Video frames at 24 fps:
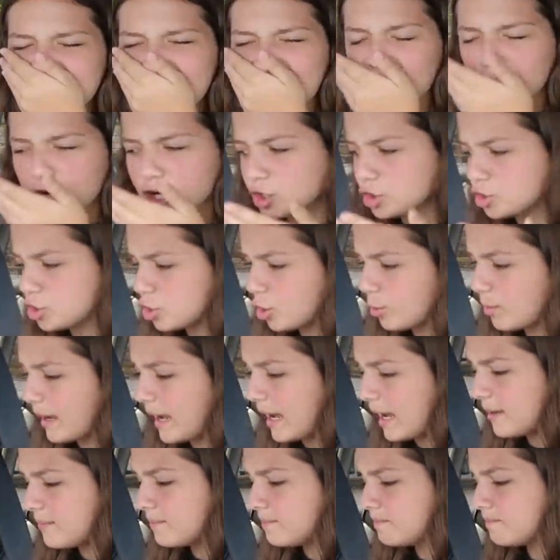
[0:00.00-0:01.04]
That hurt so
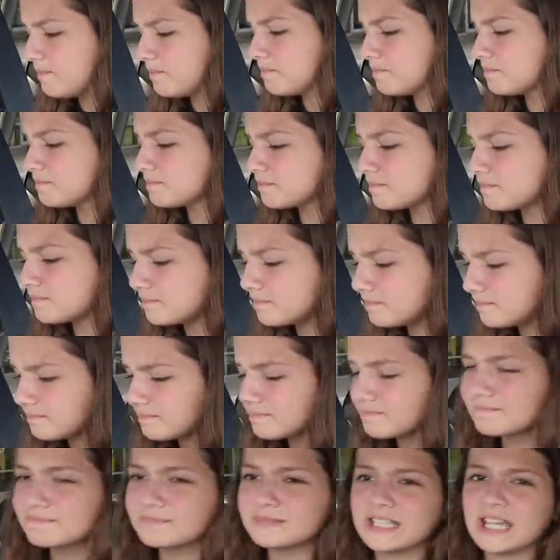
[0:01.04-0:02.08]
bad. Oh yeah?
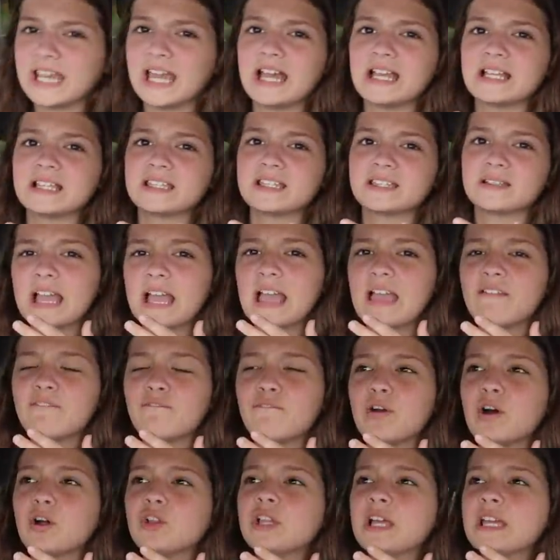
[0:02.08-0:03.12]
Yes. It
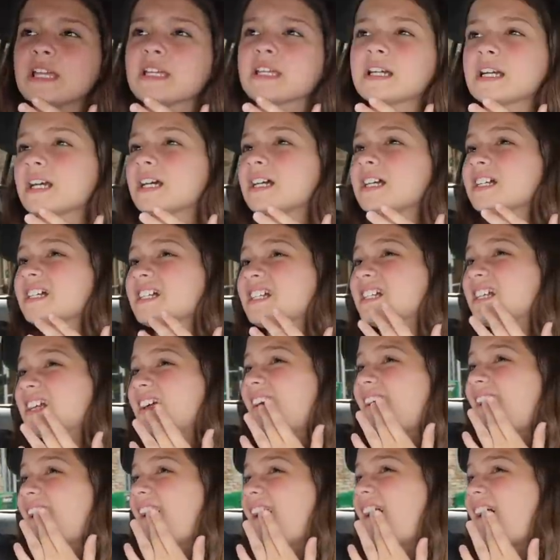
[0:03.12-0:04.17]
felt like,
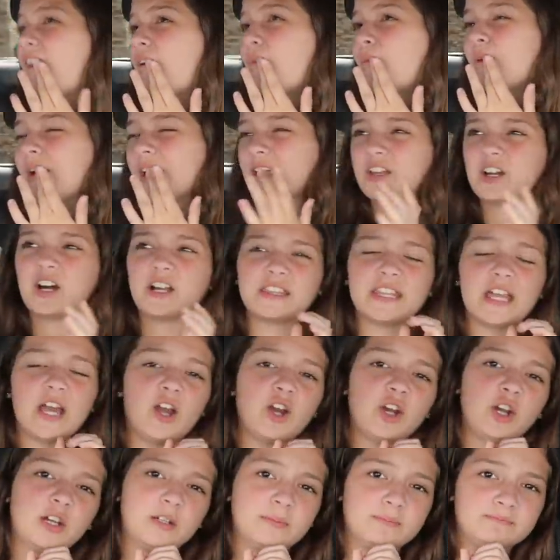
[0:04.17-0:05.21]
oh my god, that
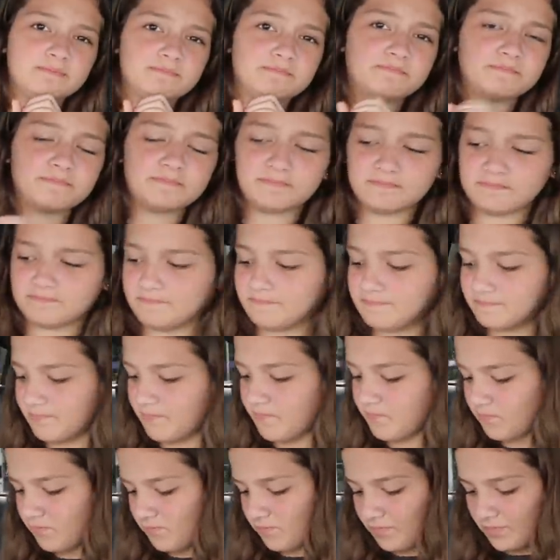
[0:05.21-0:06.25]
hurt.
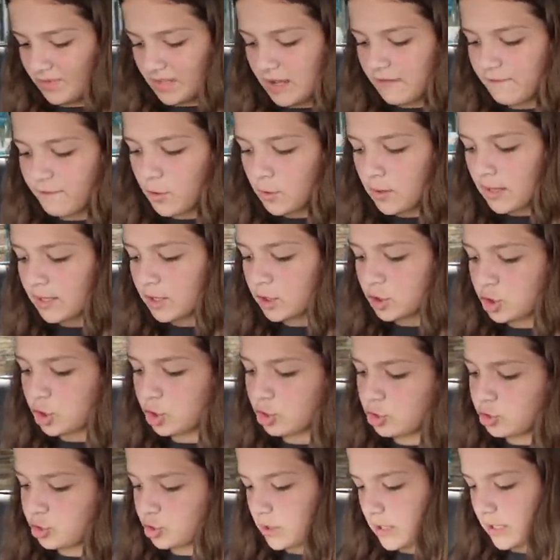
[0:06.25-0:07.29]
It felt like a
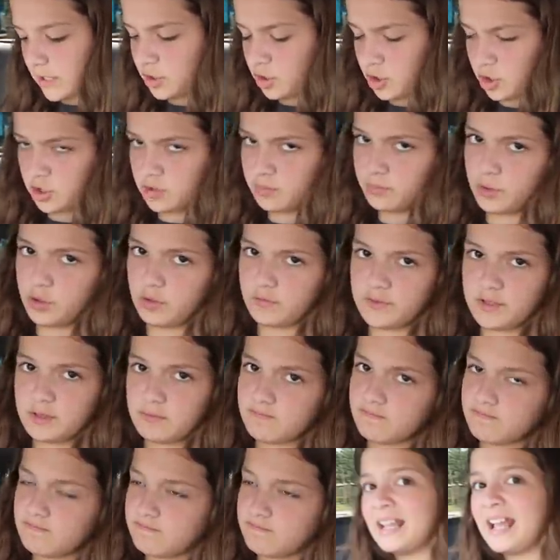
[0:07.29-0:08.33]
tooth like just moved.
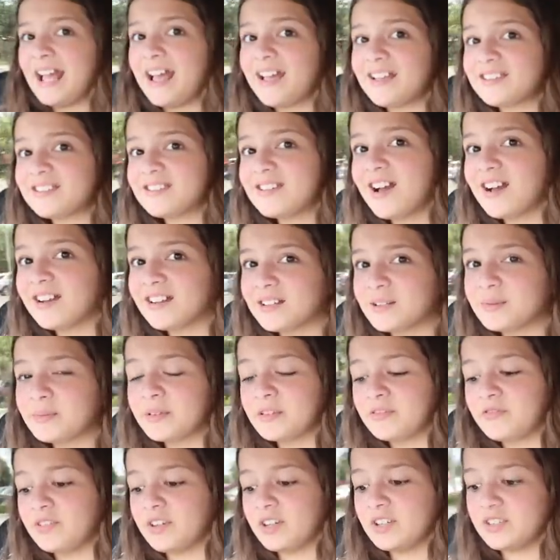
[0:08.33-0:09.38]
That's not gonna be
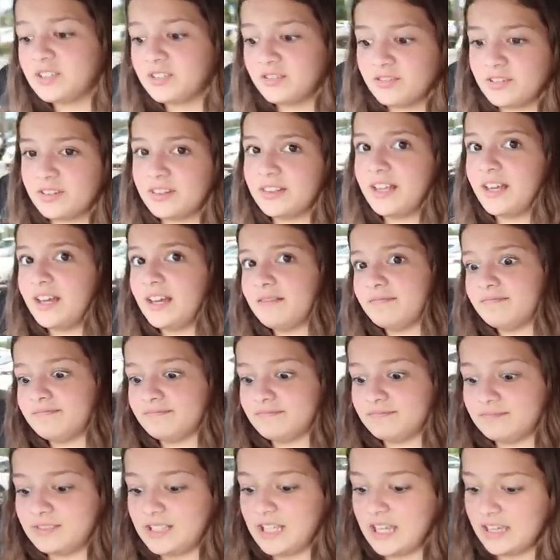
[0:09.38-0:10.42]
fun doing that.
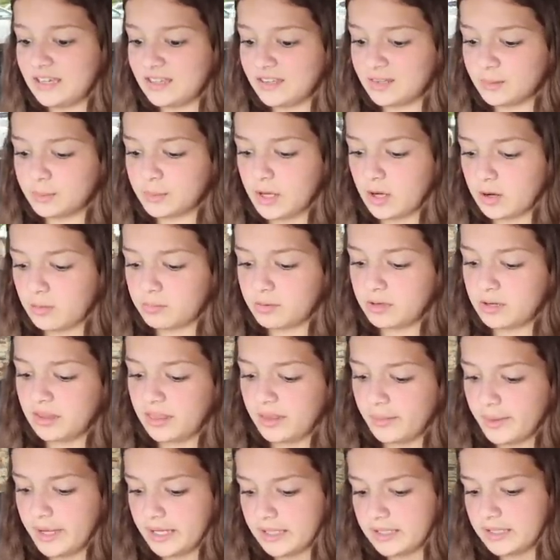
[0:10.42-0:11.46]
Taking them out and putting
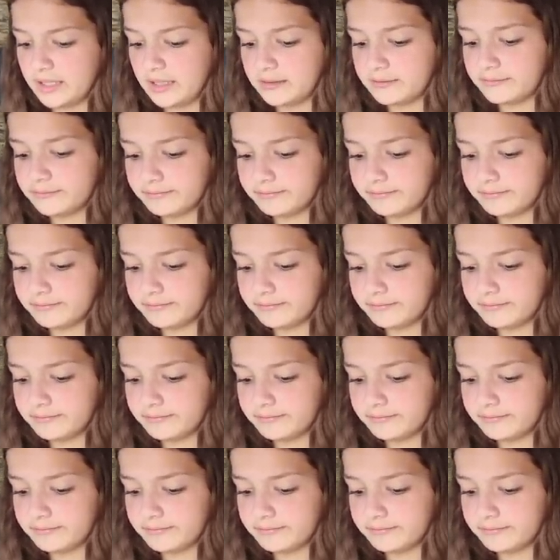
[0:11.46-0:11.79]
them back in.